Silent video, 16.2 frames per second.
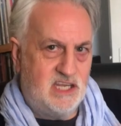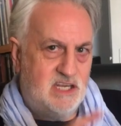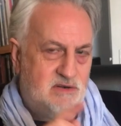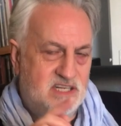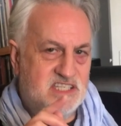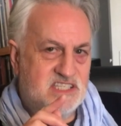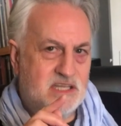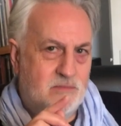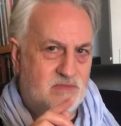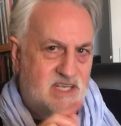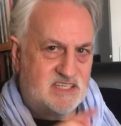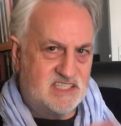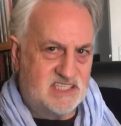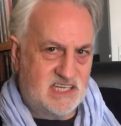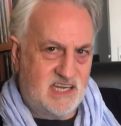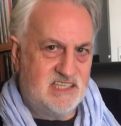you need something
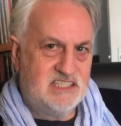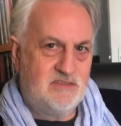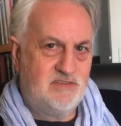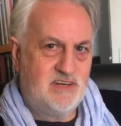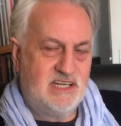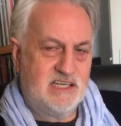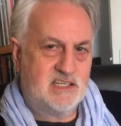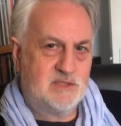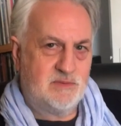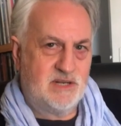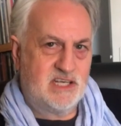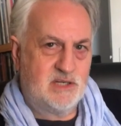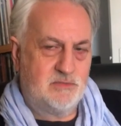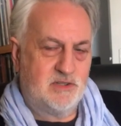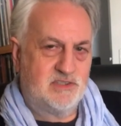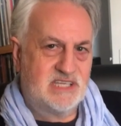scientifically
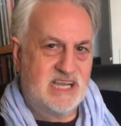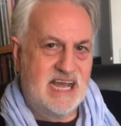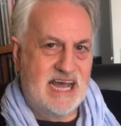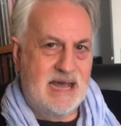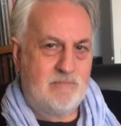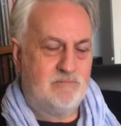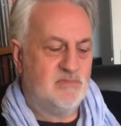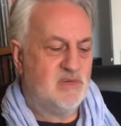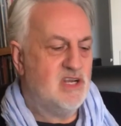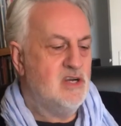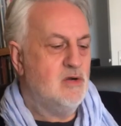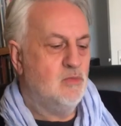explicable to happen,